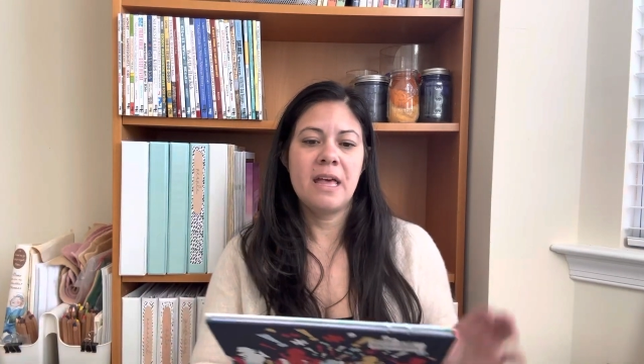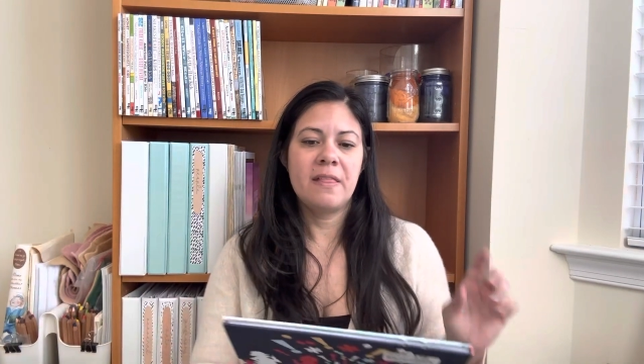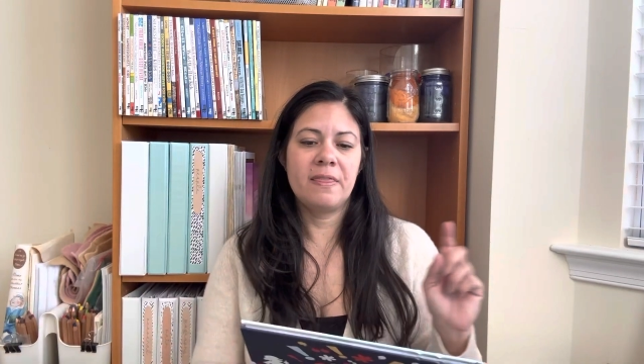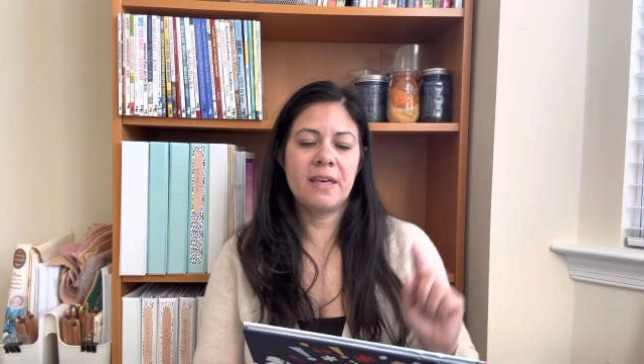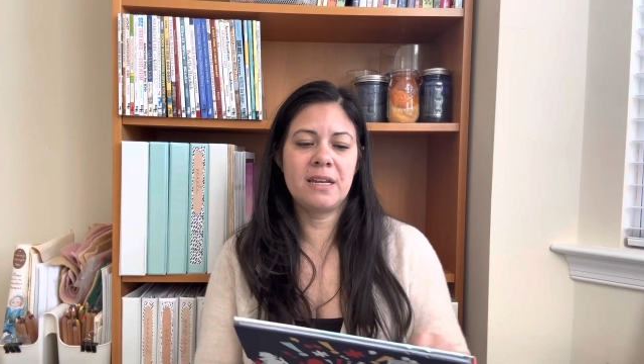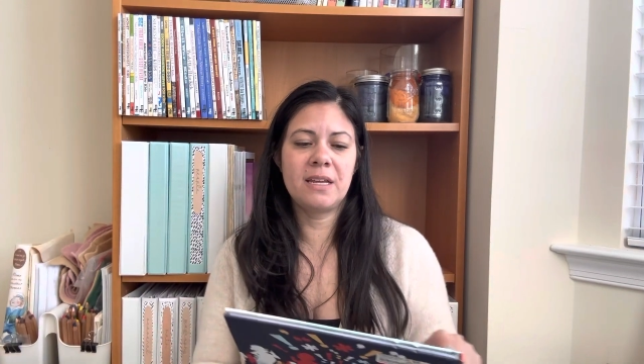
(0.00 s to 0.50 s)

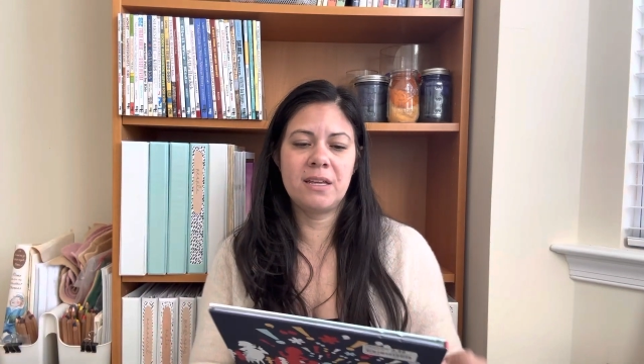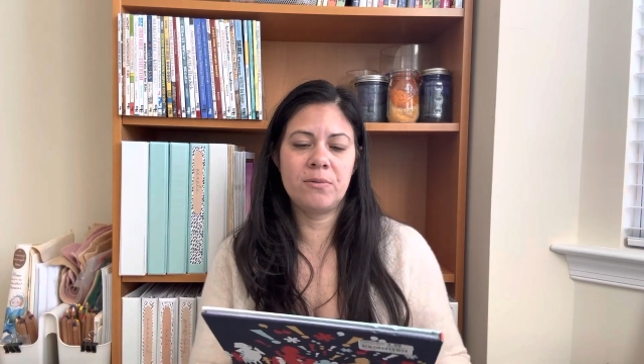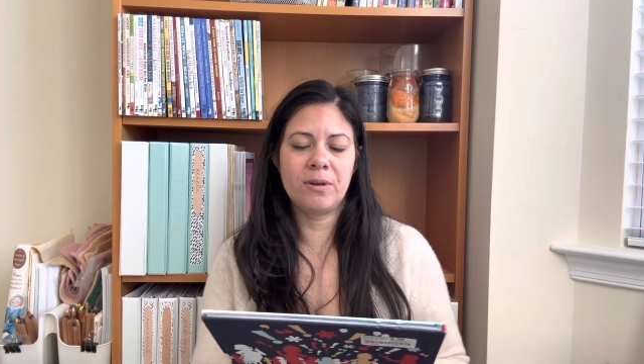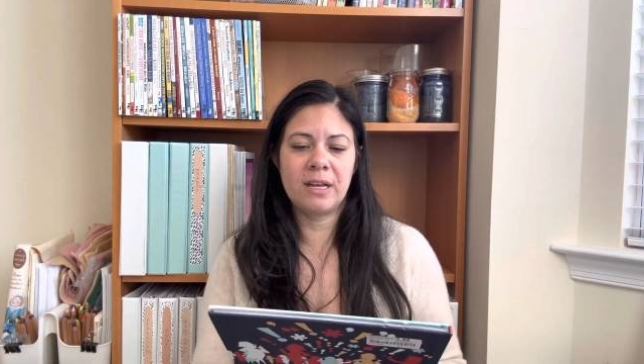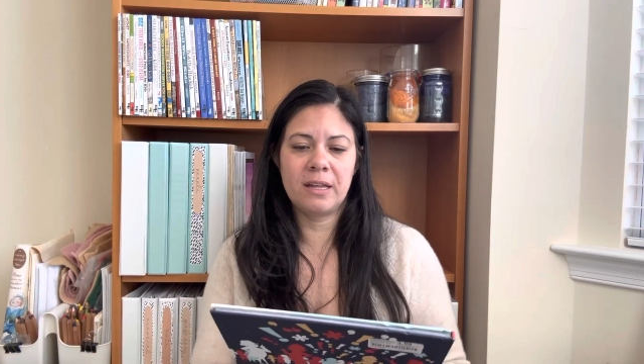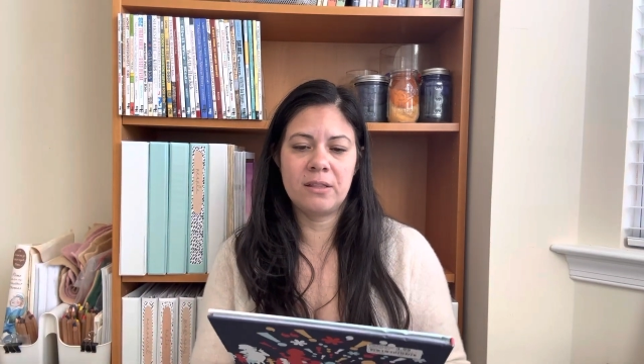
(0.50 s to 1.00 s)
Then he
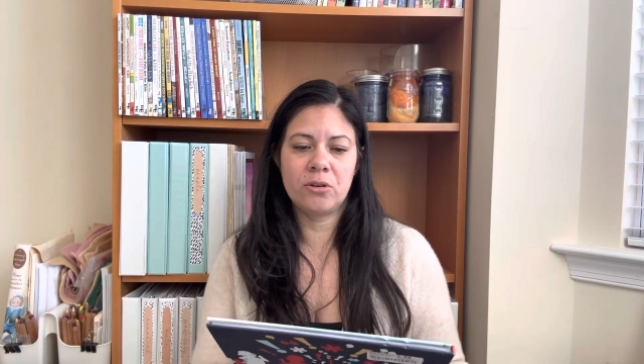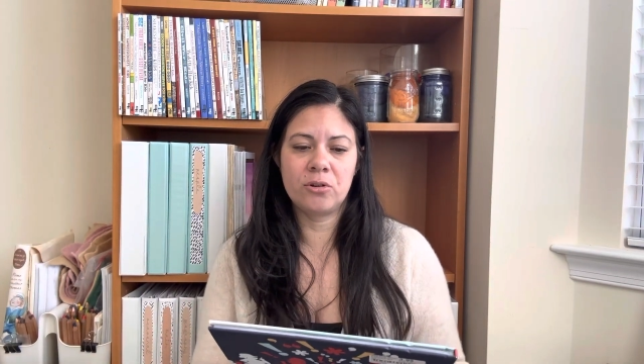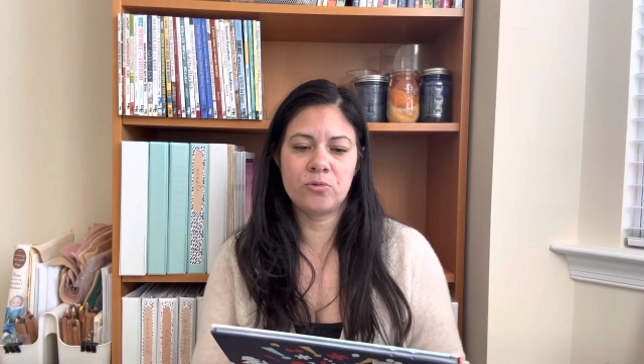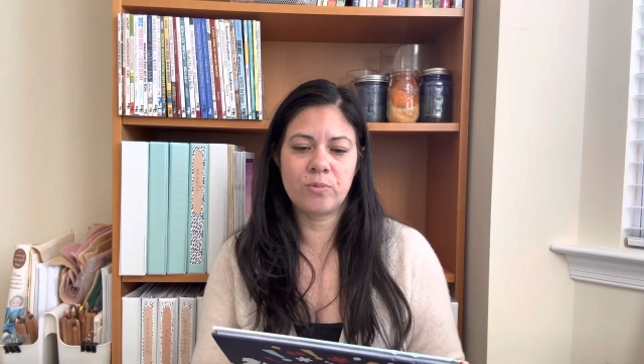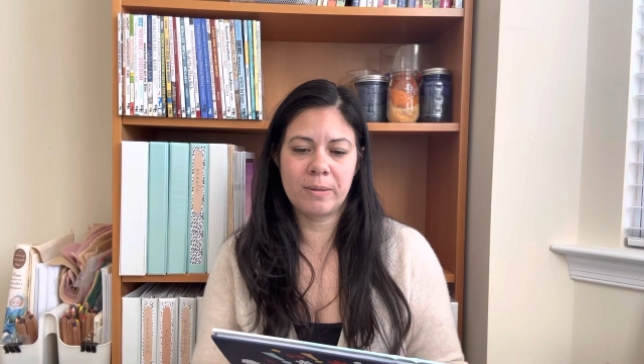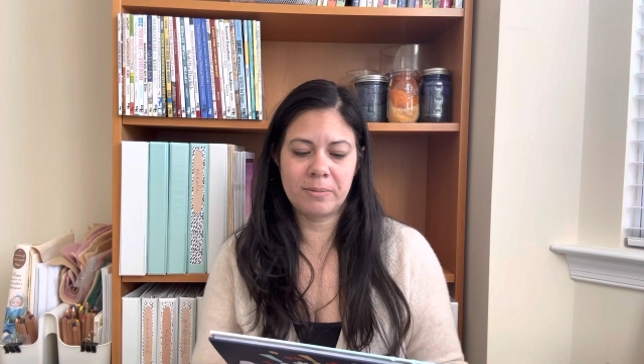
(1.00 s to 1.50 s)
read Those
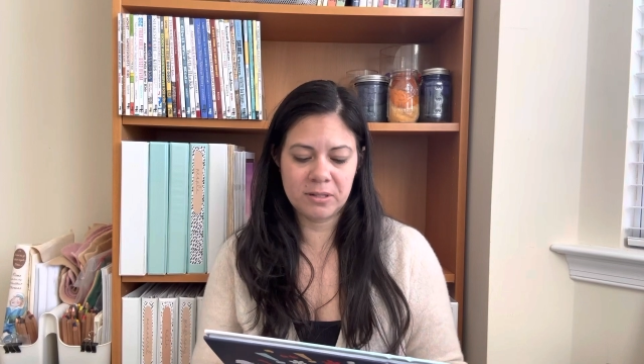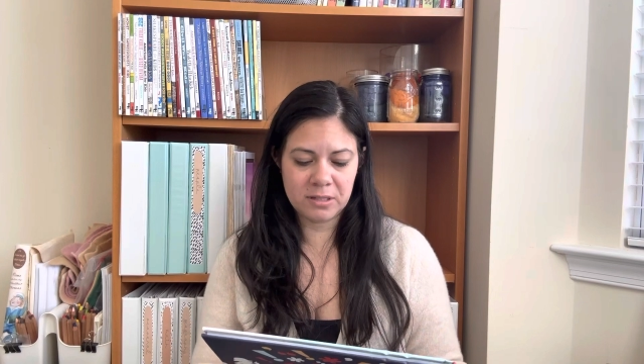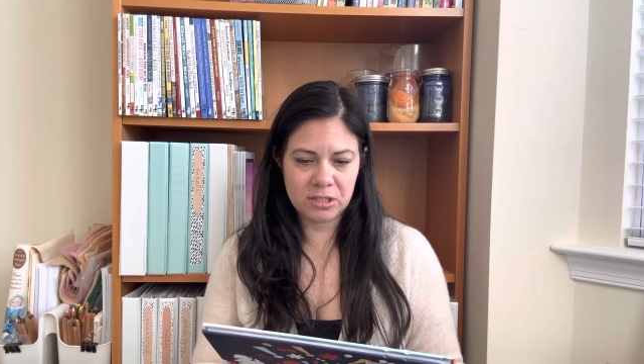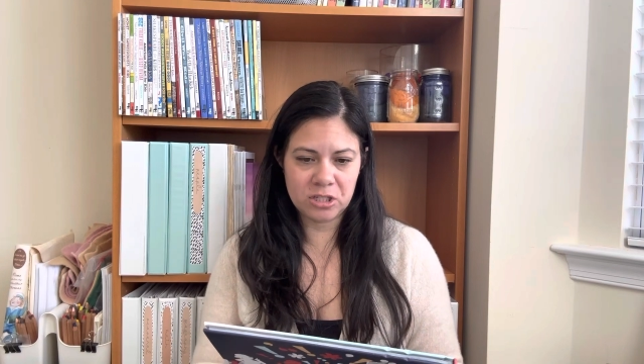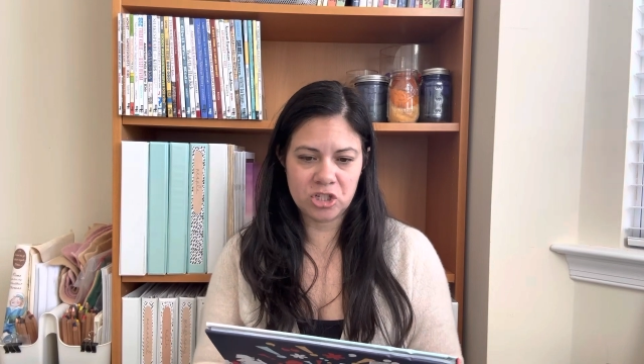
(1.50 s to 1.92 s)
Rebels,